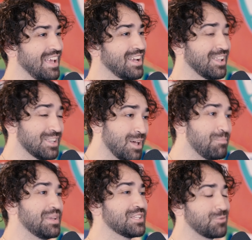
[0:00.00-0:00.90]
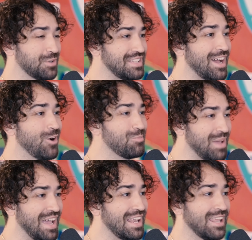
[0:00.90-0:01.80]
Colombians were down
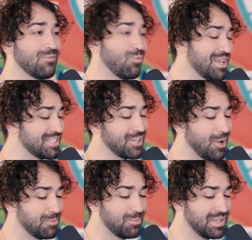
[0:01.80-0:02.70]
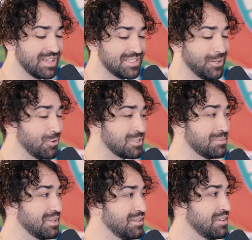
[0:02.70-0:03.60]
bad, and we saw, bro, because they
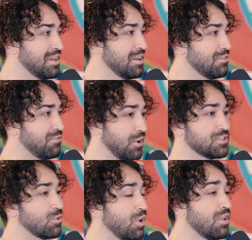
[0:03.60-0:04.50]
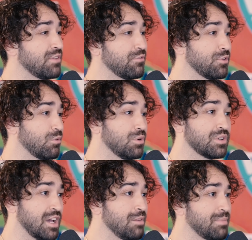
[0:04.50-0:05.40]
ultimately failed to qualify for the
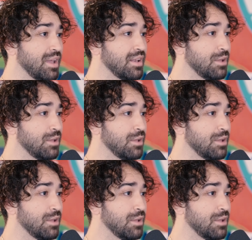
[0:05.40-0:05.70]
World Cup, man.